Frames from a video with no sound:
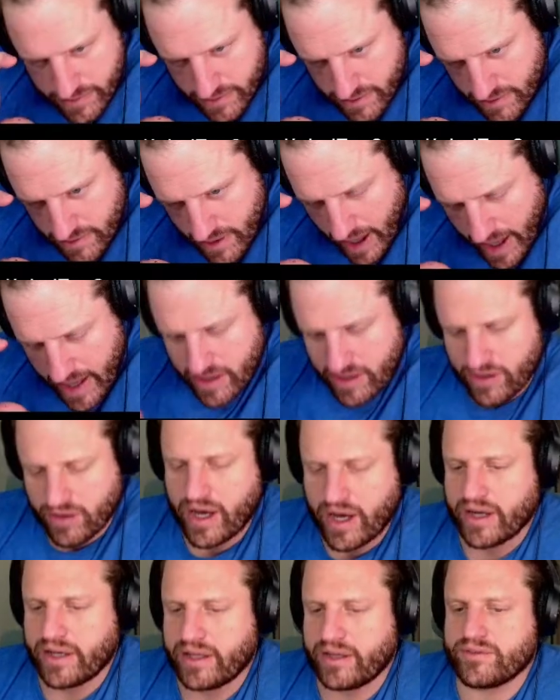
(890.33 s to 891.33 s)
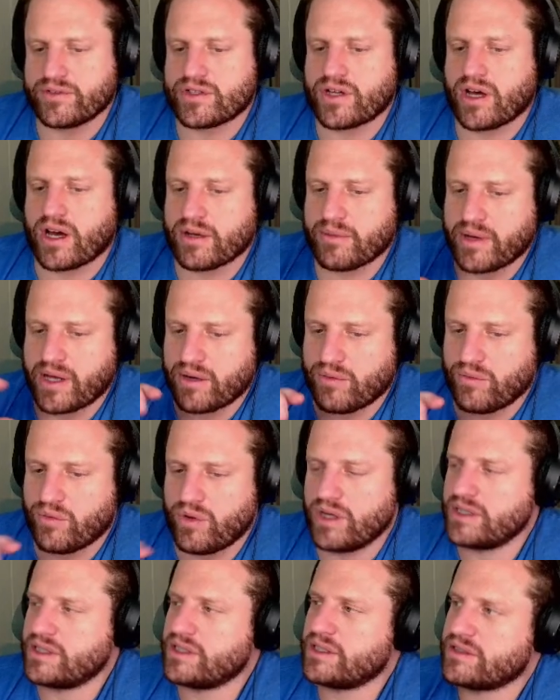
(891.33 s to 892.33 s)
I don't know how to even talk about it,
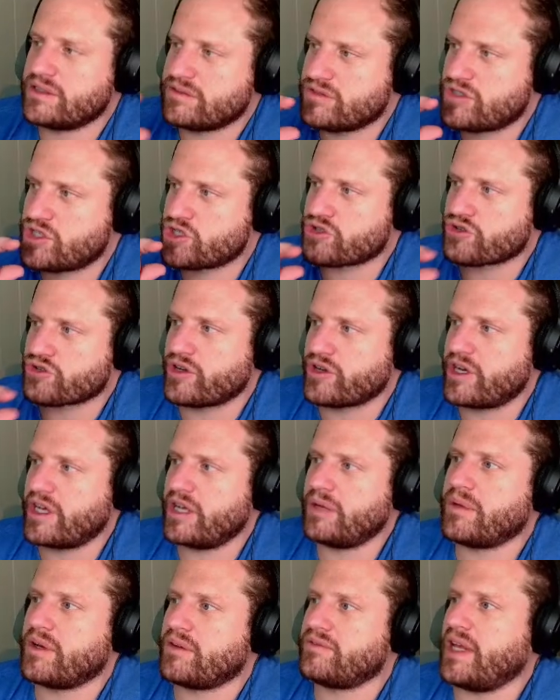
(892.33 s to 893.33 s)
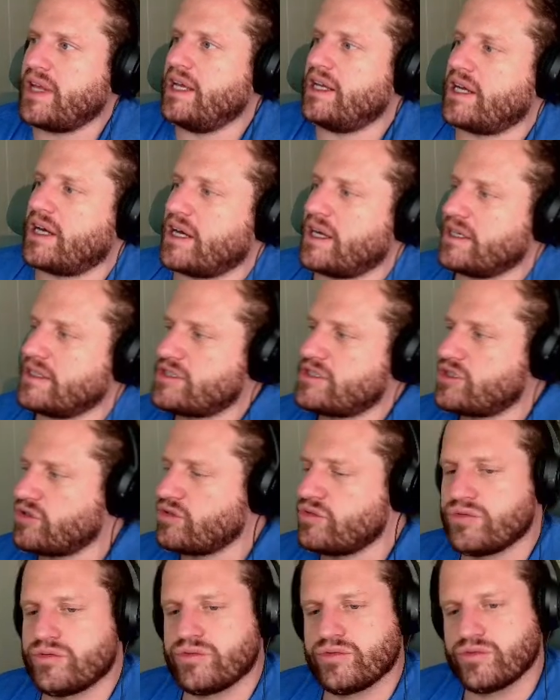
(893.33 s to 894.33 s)
one stream of data
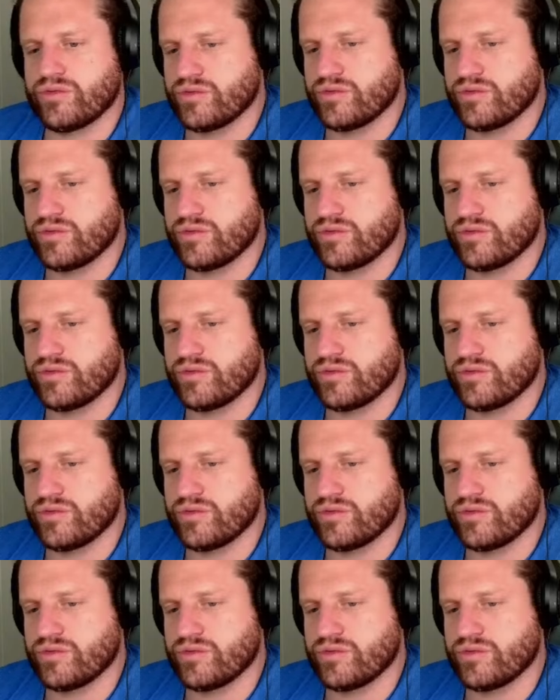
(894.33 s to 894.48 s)
to,